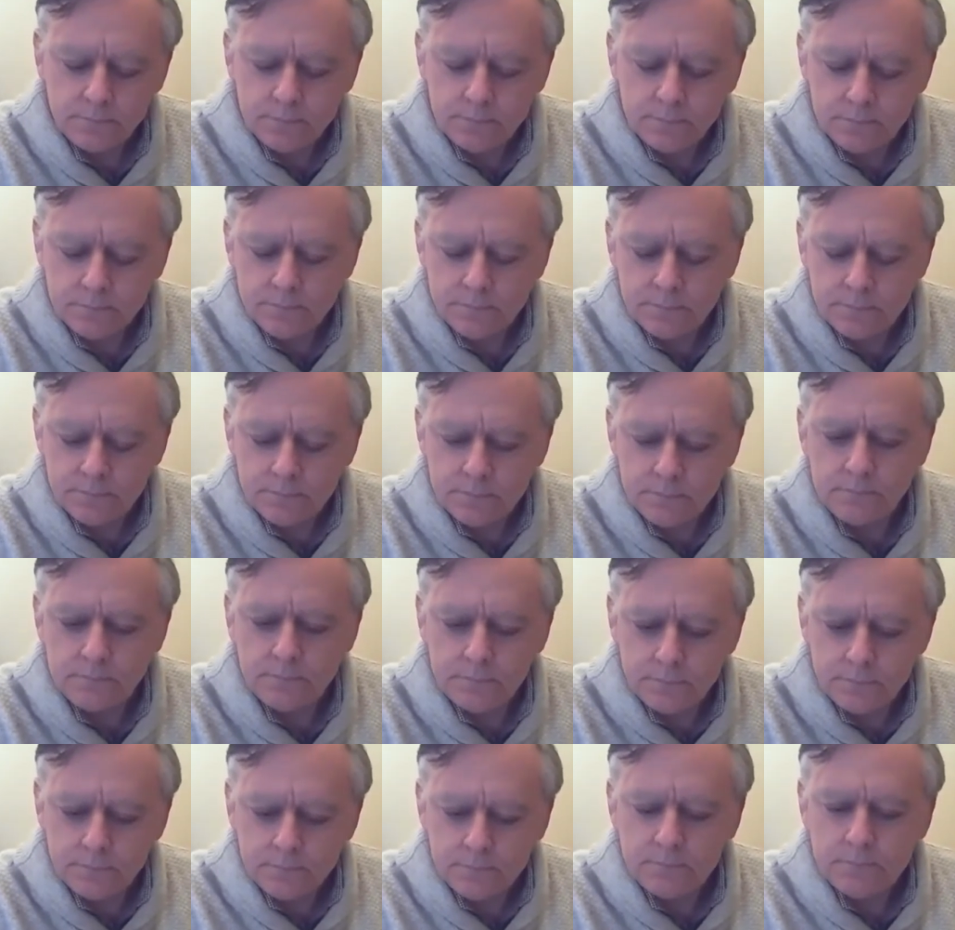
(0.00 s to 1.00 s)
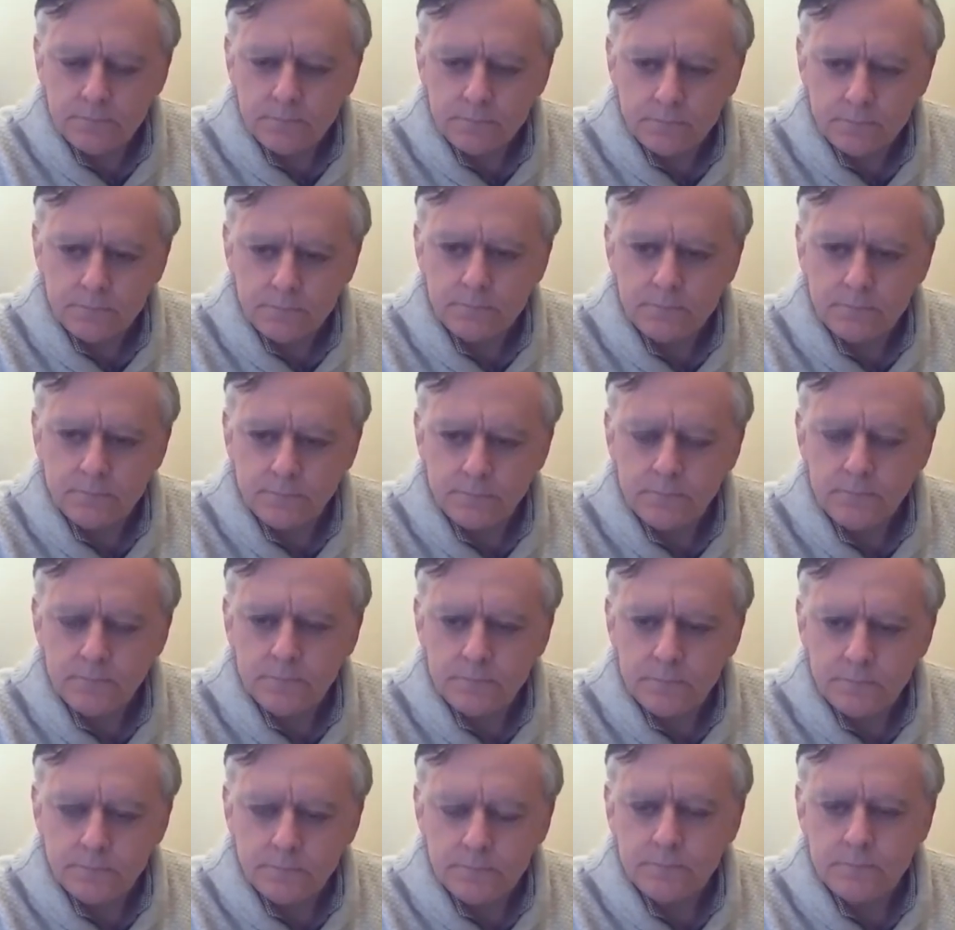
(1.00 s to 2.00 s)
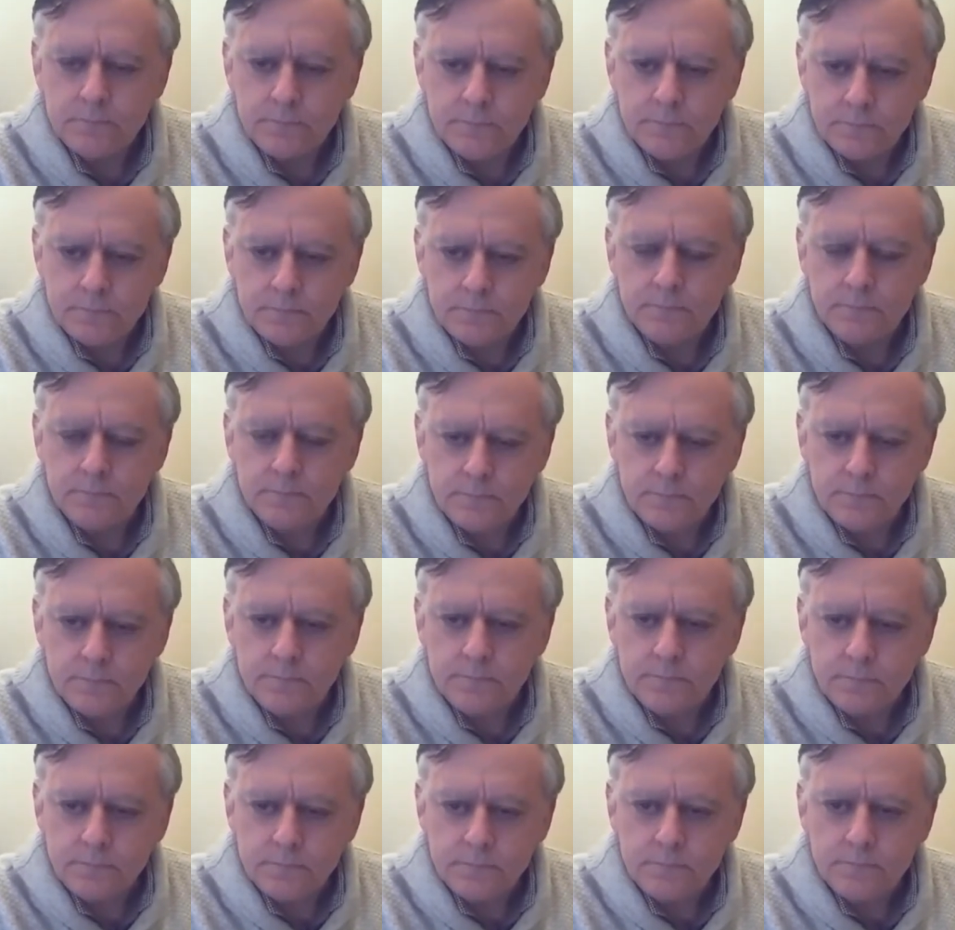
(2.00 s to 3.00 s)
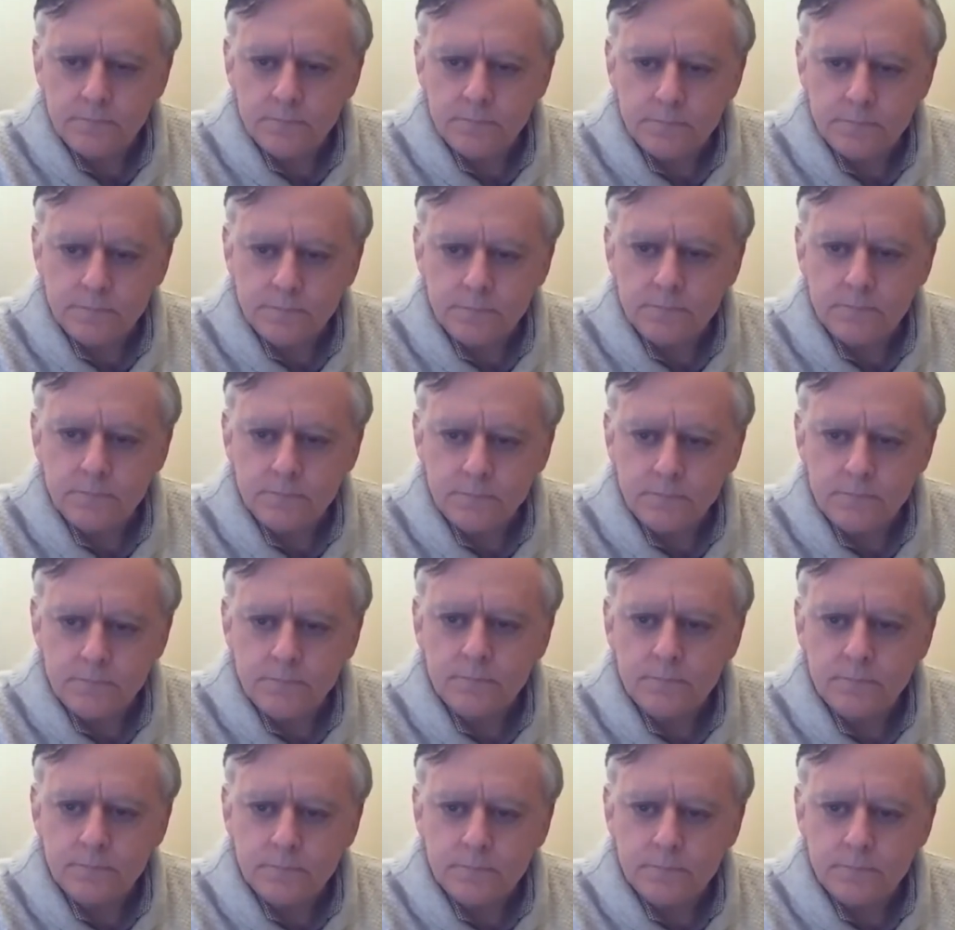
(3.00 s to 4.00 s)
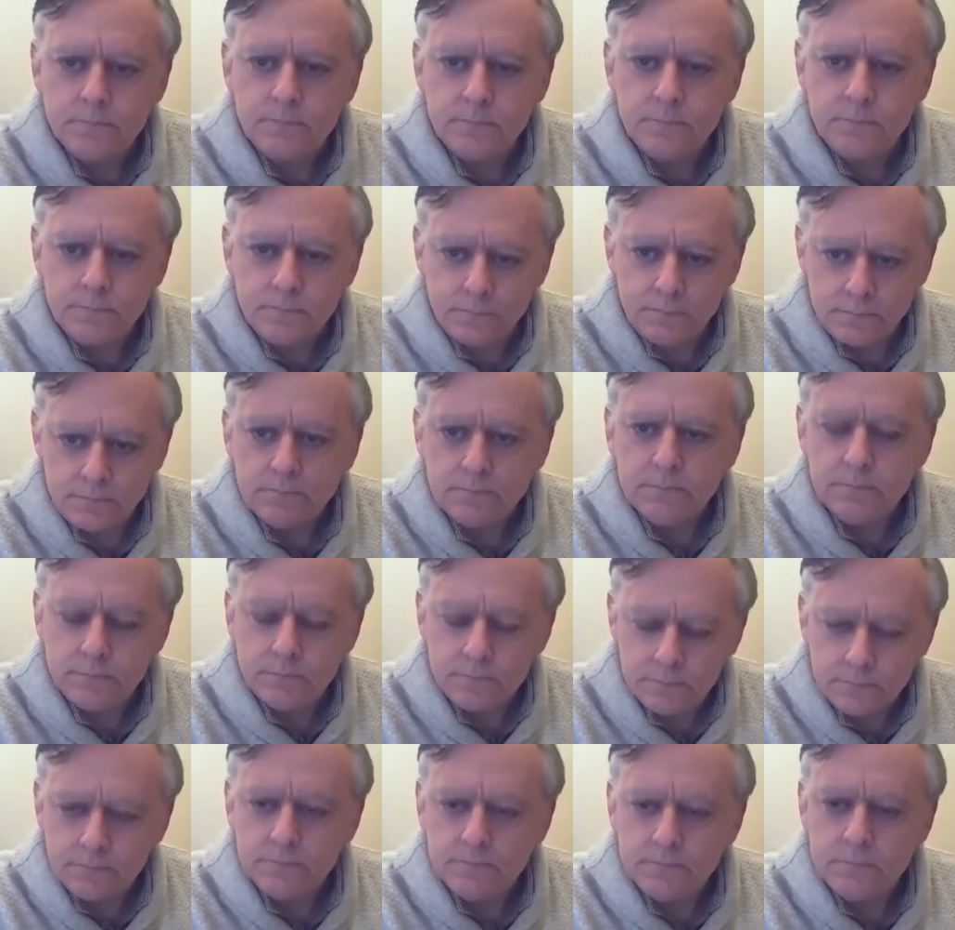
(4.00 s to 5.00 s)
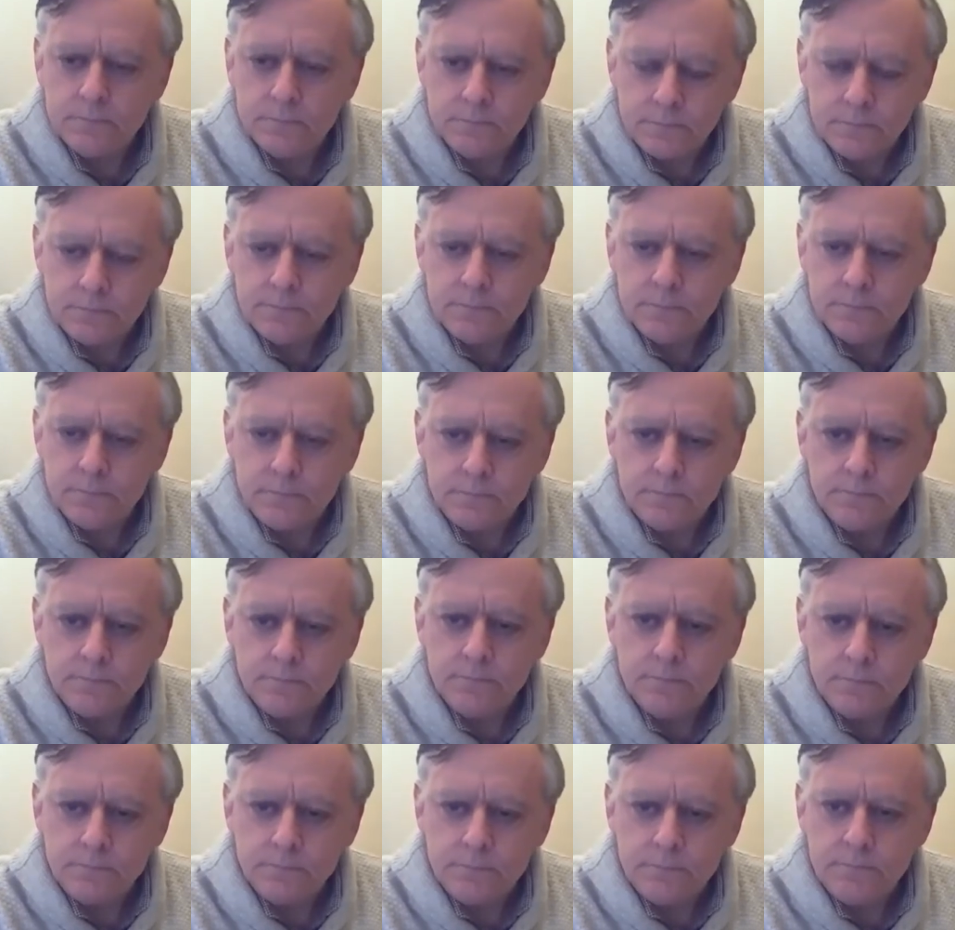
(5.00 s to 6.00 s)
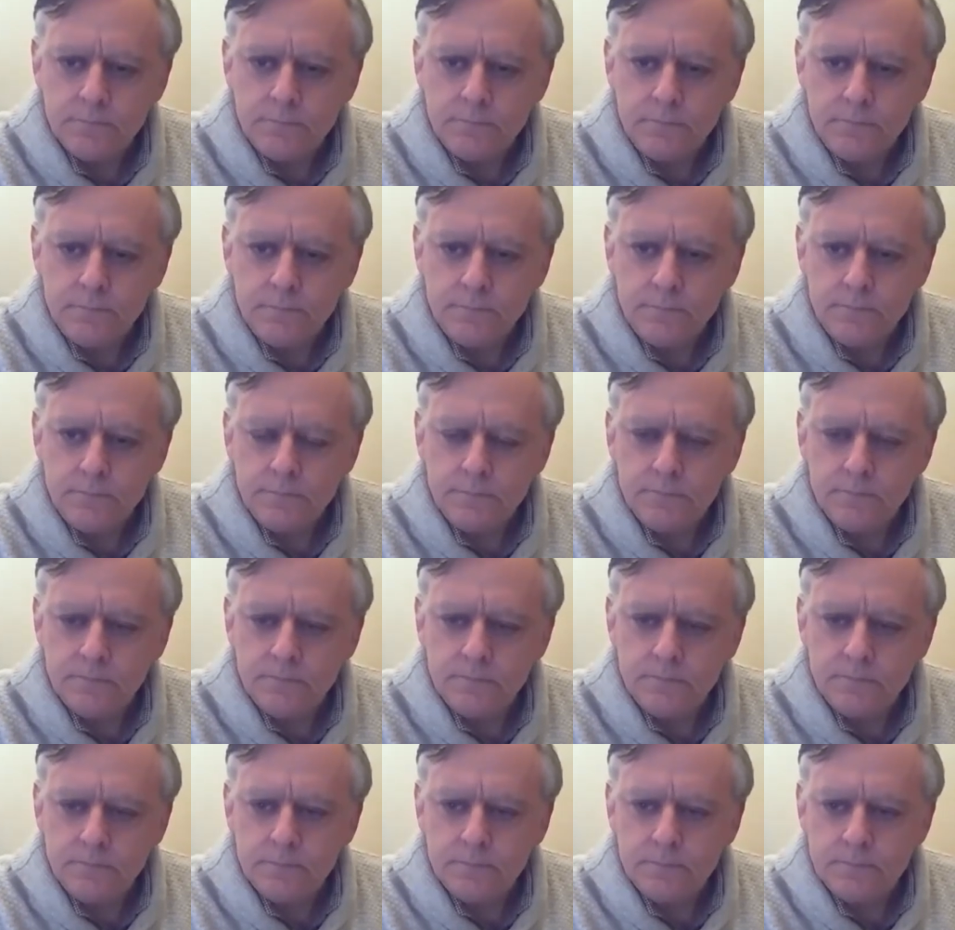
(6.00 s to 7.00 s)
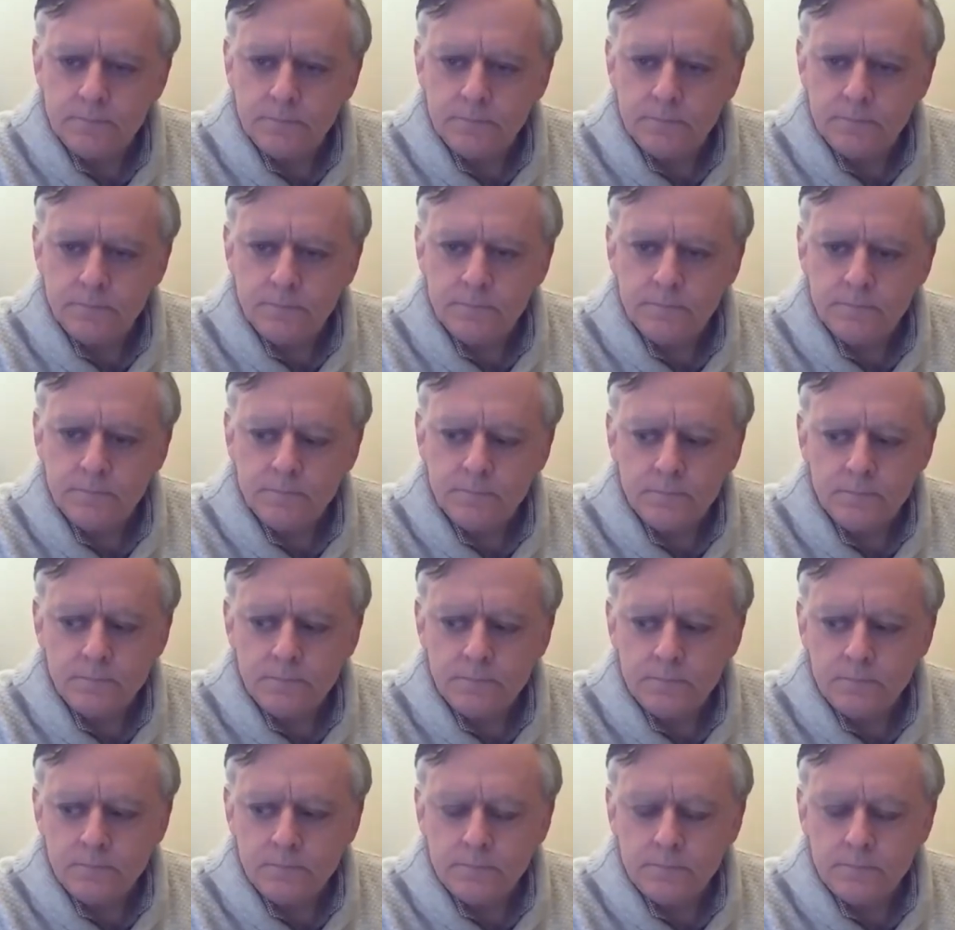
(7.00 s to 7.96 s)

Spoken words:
The person shown says nothing.